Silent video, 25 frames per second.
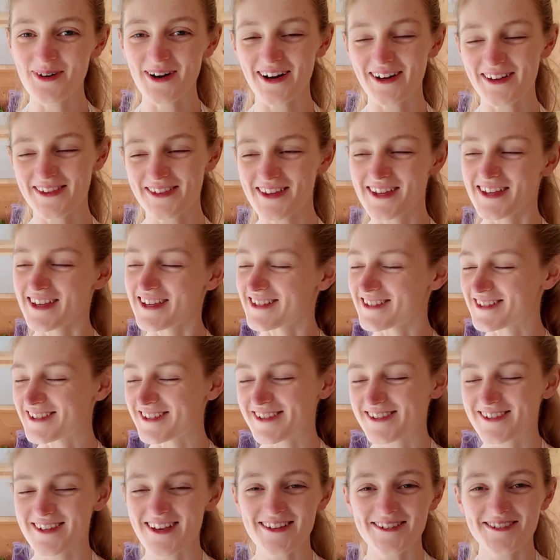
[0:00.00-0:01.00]
I think he's
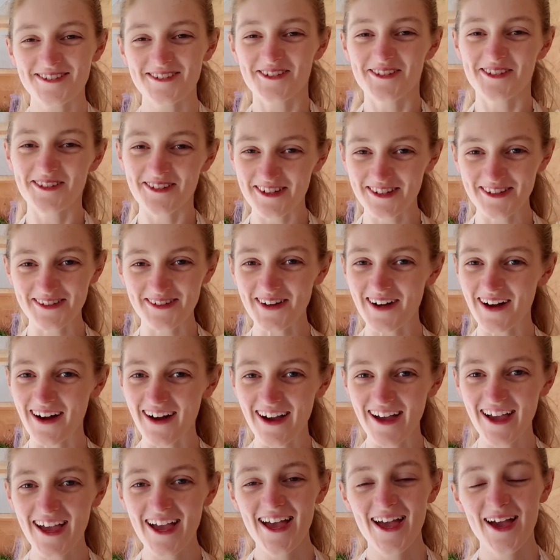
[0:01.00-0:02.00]
such a cute little
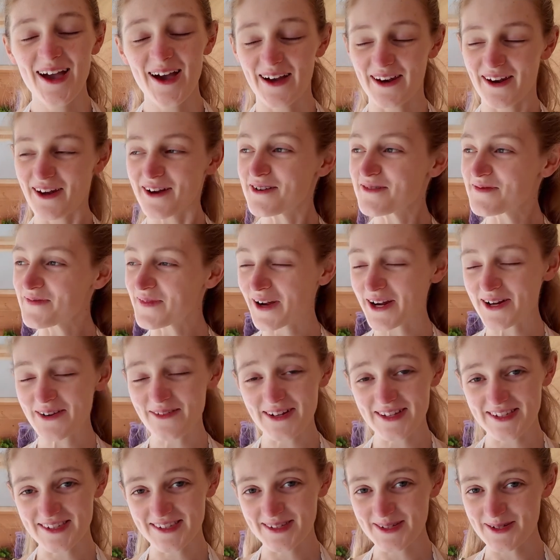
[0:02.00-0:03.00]
guy, and I very
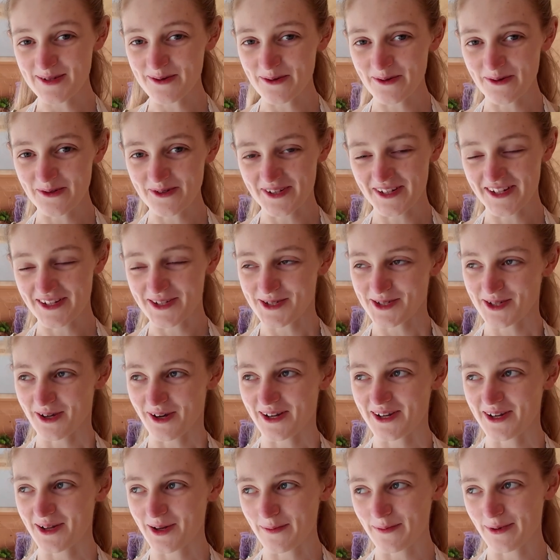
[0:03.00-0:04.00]
recently caught a
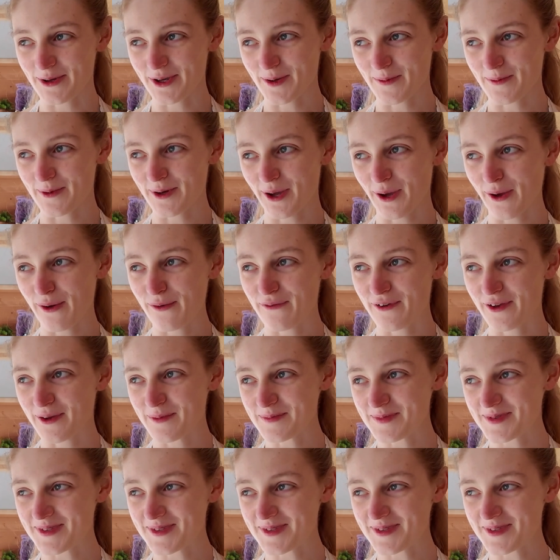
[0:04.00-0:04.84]
shiny on Pokemon Go of him,